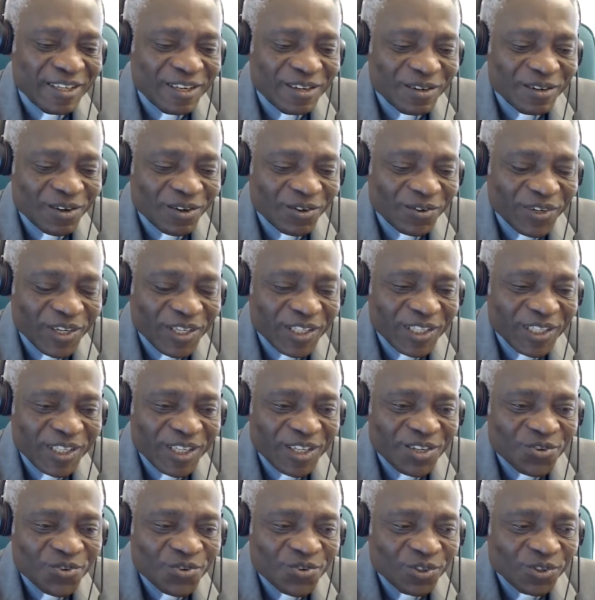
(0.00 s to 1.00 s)
already
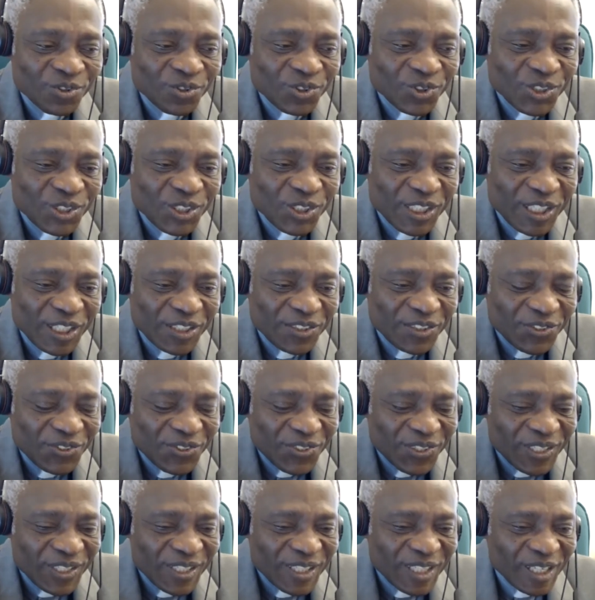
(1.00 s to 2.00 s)
introduces us to
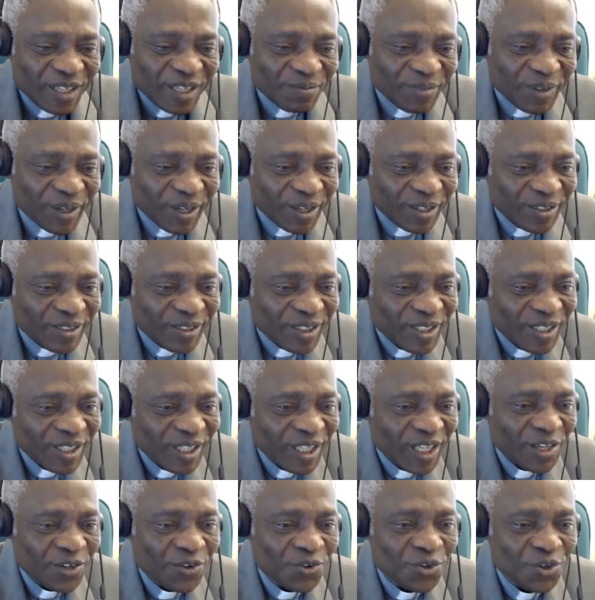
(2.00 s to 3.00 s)
thinking about
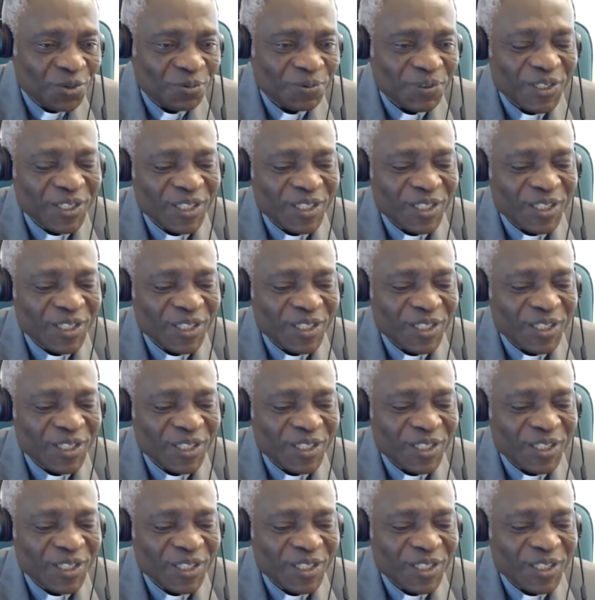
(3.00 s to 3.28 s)
a group,